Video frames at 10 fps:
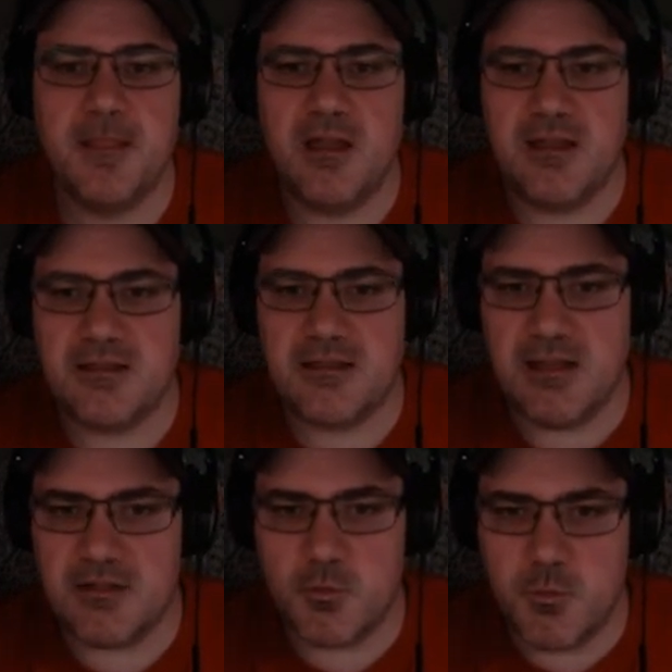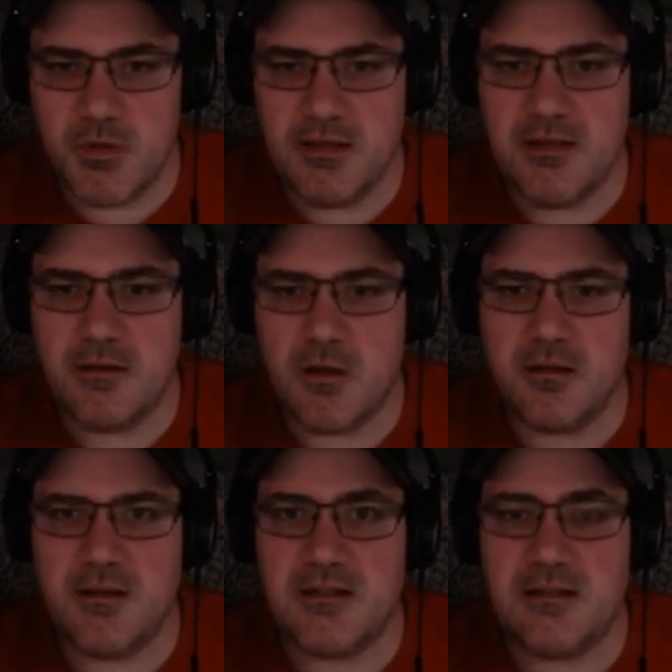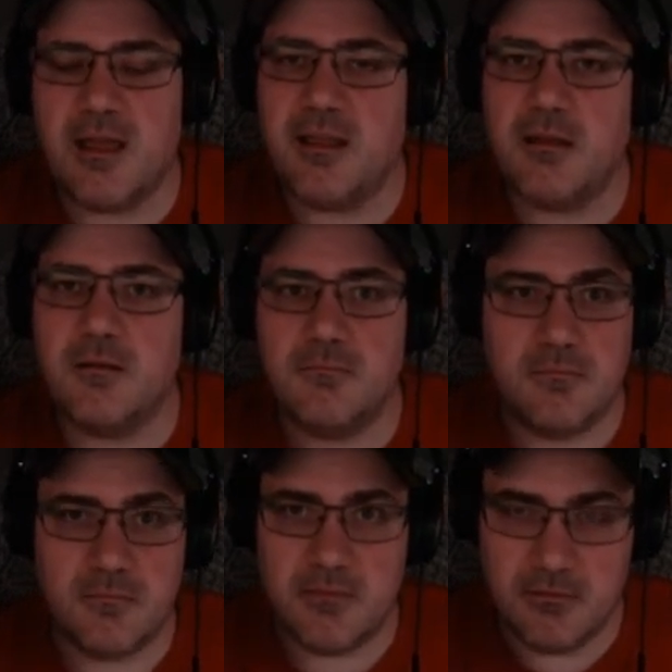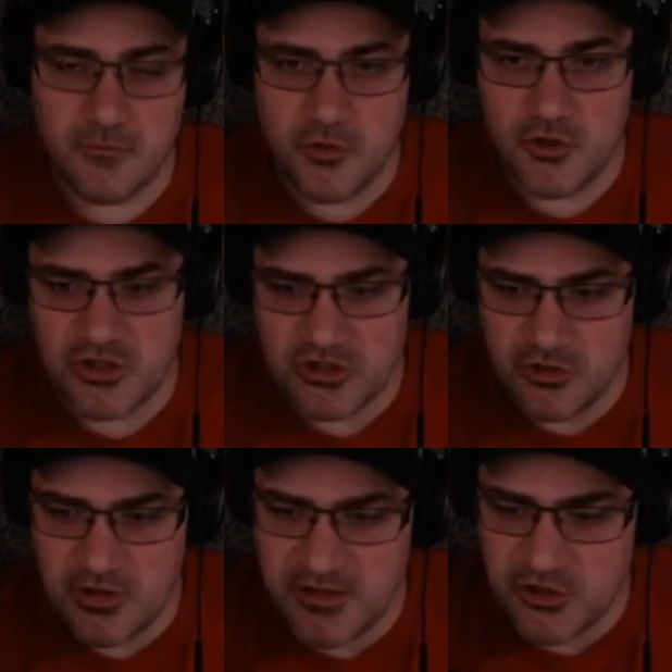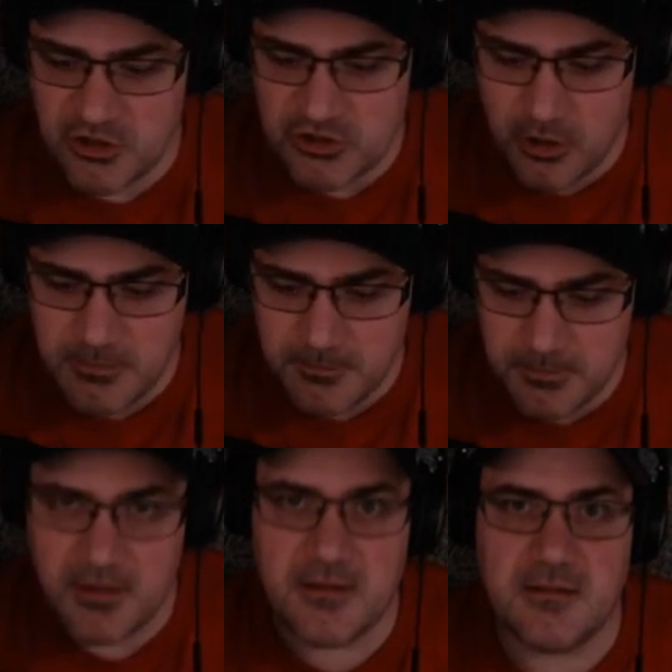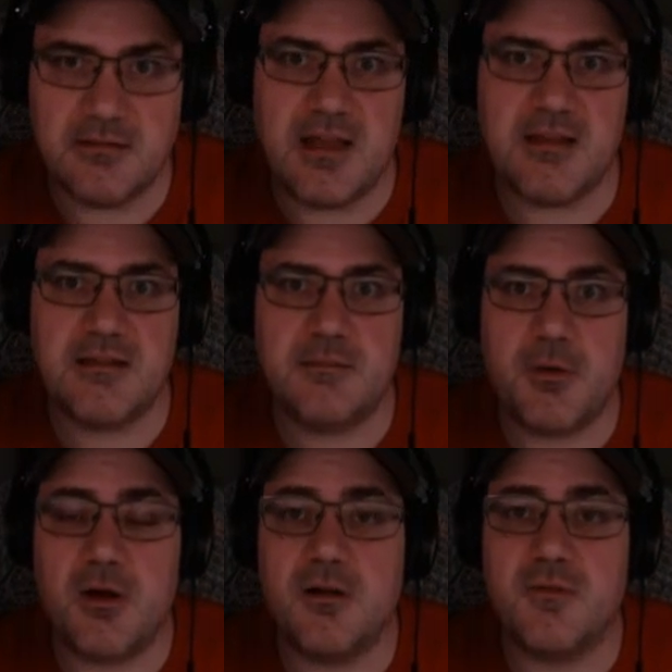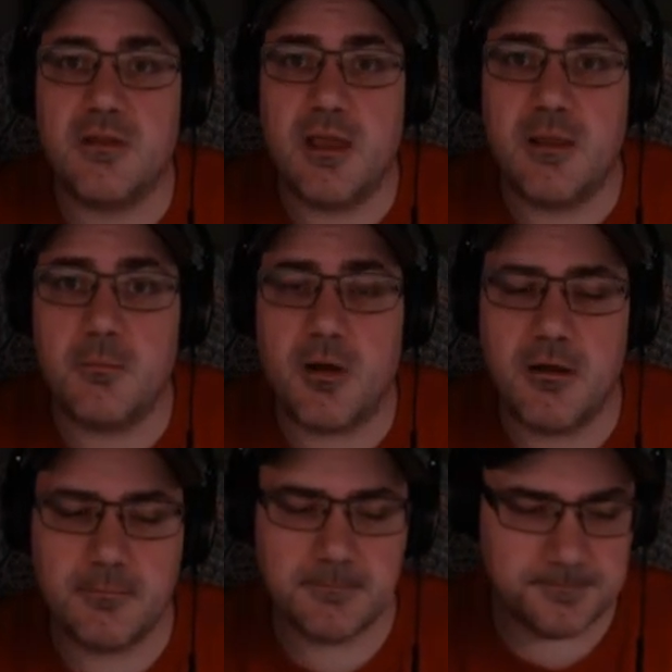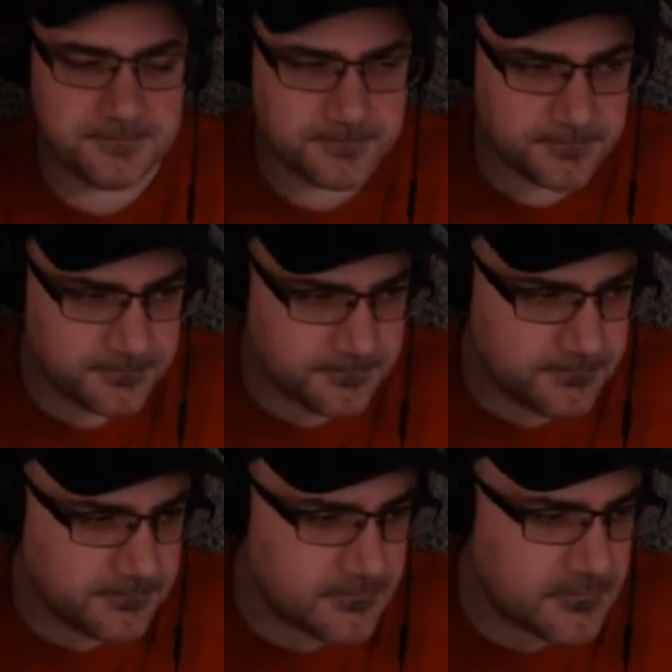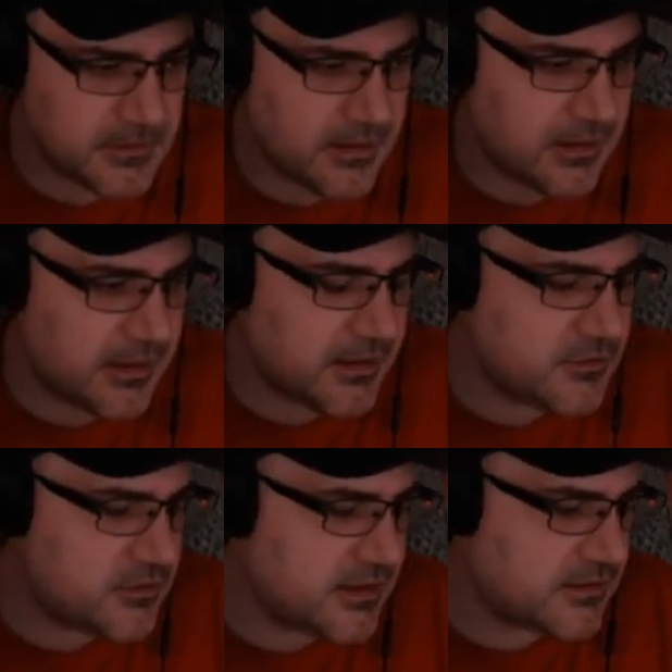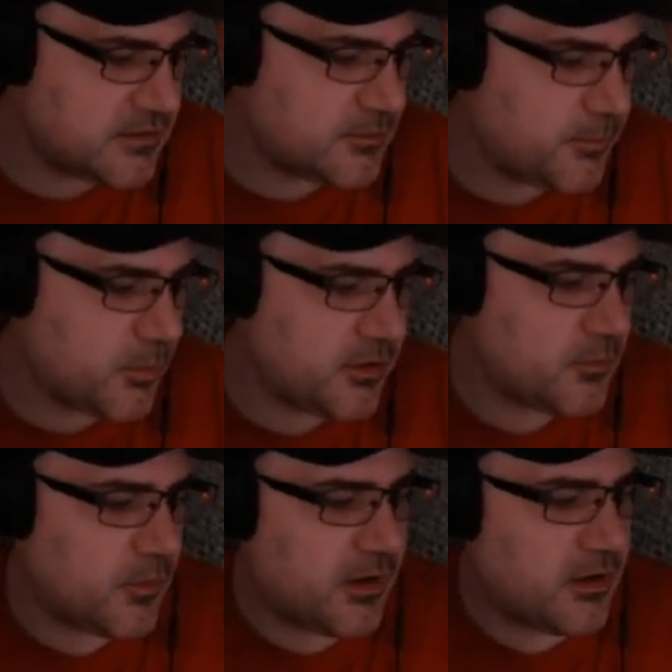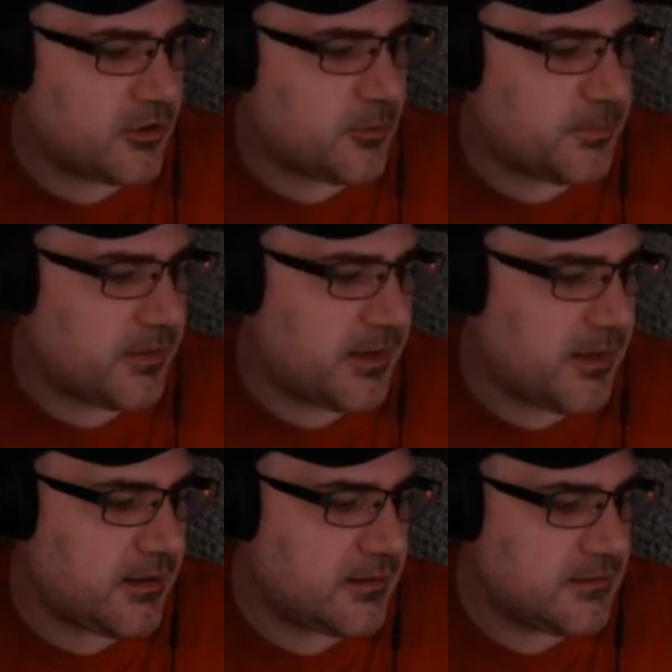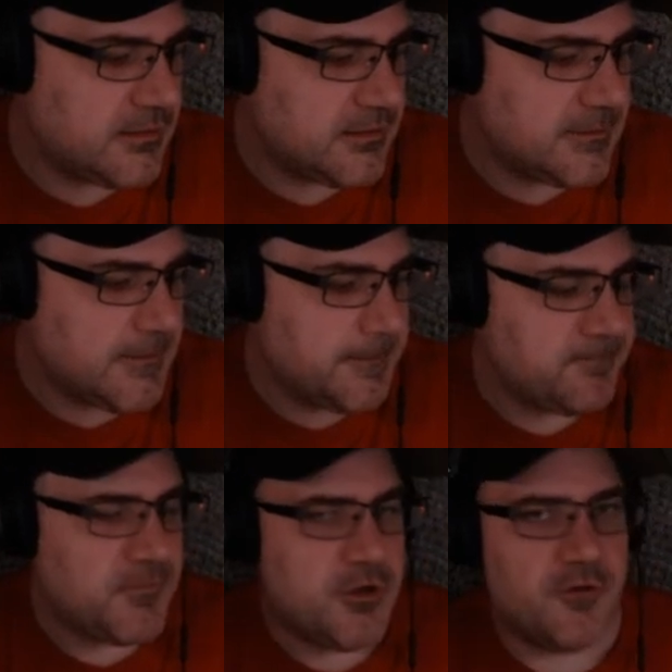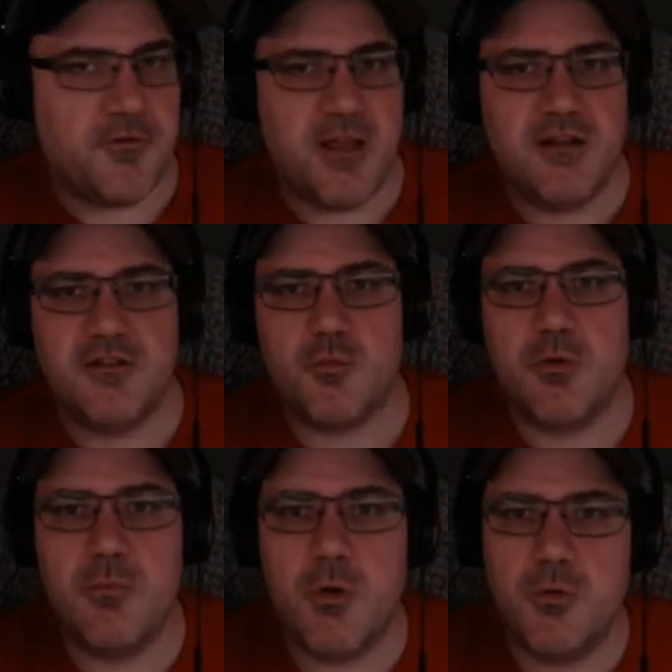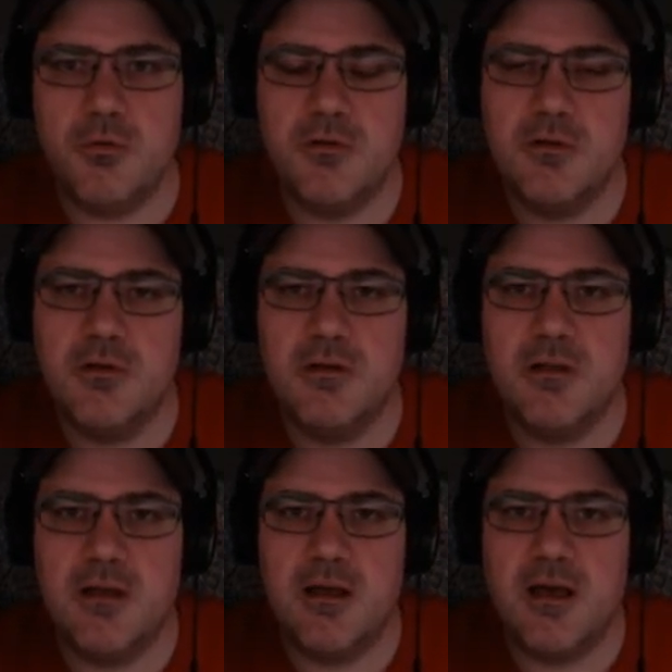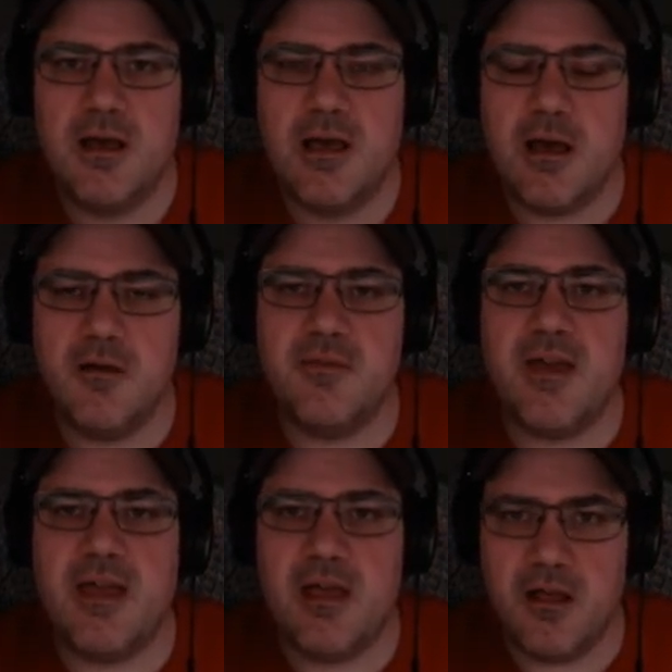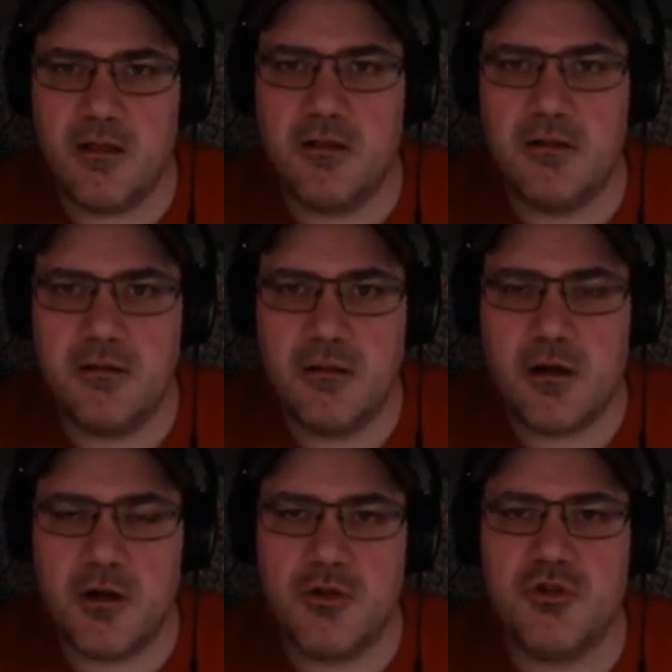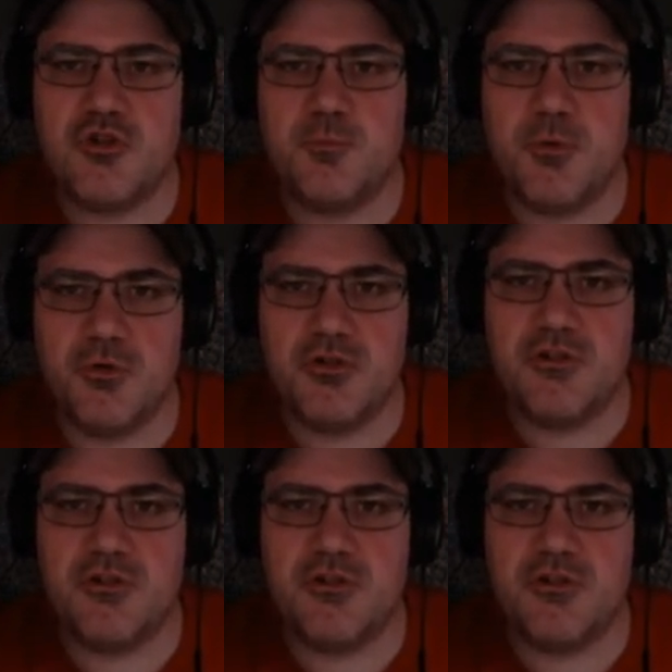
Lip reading: it's really not easy. Like you guys just saw me play the last part of the game, right? And you get to the point where you're finding the remote, How the hell are you supposed